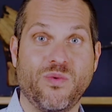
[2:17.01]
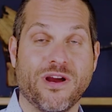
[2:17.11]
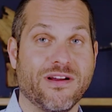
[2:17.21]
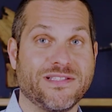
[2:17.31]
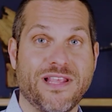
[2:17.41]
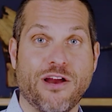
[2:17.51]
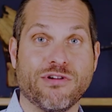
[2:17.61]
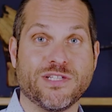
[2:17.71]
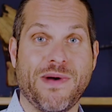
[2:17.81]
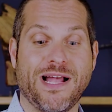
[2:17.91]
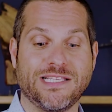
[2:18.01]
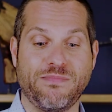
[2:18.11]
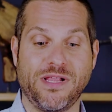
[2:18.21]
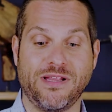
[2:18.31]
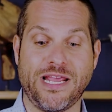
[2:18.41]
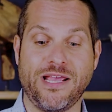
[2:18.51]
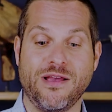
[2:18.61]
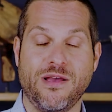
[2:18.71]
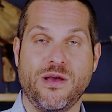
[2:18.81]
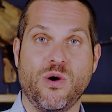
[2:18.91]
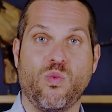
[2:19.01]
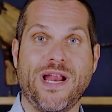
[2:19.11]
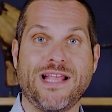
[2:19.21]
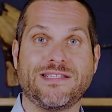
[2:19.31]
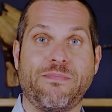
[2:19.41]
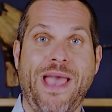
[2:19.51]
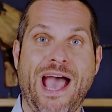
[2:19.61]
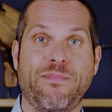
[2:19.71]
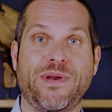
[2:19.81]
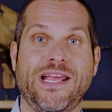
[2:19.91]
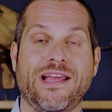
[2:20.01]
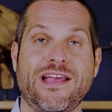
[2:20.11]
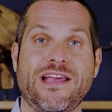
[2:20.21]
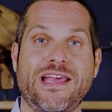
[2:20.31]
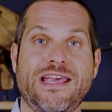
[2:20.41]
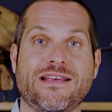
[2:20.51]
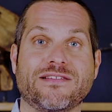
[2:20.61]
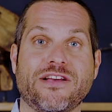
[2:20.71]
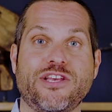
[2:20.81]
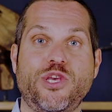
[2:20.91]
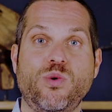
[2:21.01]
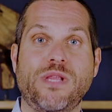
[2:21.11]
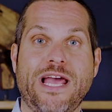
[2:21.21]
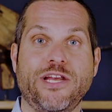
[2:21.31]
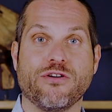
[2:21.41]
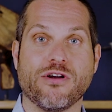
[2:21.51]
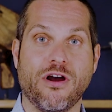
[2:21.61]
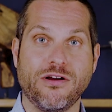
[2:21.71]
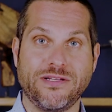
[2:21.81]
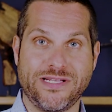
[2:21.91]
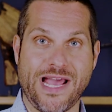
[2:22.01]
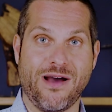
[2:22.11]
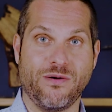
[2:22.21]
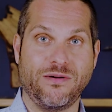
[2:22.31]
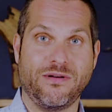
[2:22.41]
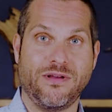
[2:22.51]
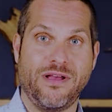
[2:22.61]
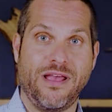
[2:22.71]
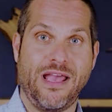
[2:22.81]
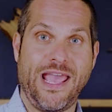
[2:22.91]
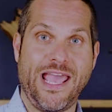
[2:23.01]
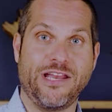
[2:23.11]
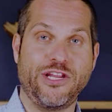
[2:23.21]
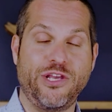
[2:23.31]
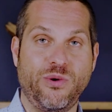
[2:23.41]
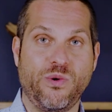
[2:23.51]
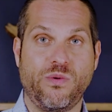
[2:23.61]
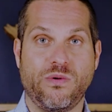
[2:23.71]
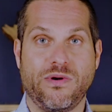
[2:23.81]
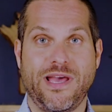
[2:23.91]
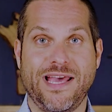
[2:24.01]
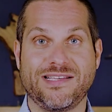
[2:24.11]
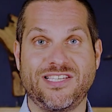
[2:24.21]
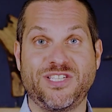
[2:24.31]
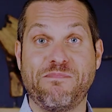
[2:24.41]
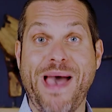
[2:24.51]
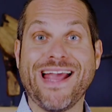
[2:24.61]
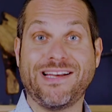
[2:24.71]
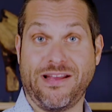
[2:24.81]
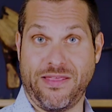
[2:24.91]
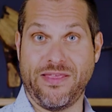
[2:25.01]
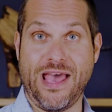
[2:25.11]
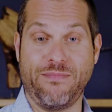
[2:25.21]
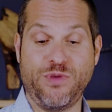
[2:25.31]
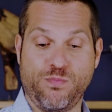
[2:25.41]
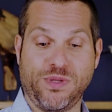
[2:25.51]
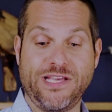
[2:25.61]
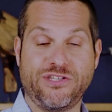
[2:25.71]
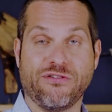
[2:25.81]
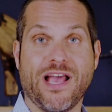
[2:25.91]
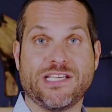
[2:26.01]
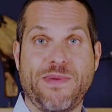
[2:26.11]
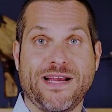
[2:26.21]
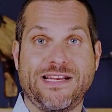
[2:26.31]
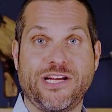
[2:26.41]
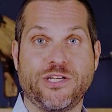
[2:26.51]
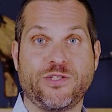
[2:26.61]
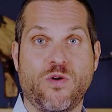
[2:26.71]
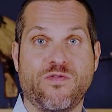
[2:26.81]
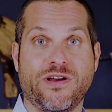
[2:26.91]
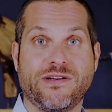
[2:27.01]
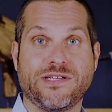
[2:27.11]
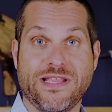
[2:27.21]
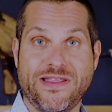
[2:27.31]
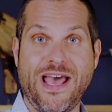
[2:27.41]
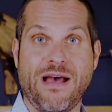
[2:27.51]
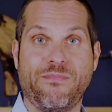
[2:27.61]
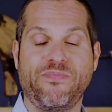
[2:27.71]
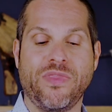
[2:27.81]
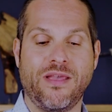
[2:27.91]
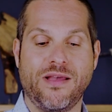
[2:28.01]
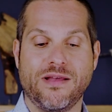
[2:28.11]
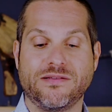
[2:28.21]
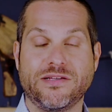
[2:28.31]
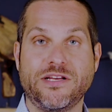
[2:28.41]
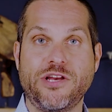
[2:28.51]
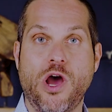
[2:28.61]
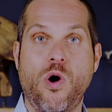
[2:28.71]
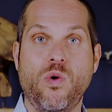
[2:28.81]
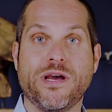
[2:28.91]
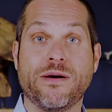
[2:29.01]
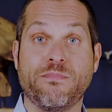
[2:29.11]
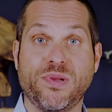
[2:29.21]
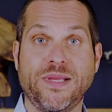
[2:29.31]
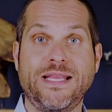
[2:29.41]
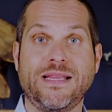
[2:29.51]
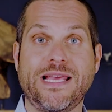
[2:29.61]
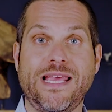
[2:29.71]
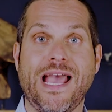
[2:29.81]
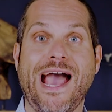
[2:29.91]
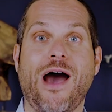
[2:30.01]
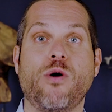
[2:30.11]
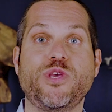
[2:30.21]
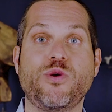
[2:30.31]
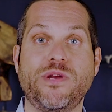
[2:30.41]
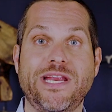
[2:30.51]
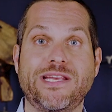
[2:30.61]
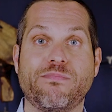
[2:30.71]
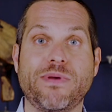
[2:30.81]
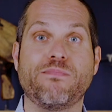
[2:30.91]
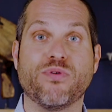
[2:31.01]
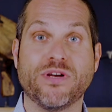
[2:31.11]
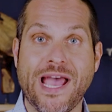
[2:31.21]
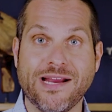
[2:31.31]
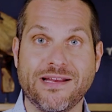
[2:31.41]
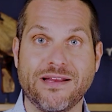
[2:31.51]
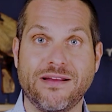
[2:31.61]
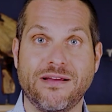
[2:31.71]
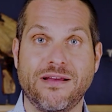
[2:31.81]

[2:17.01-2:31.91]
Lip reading: where it's their responsibility, what ends up happening is you let your guards down and you expect them, you place your expectations over to them to know completely how you need to be protected.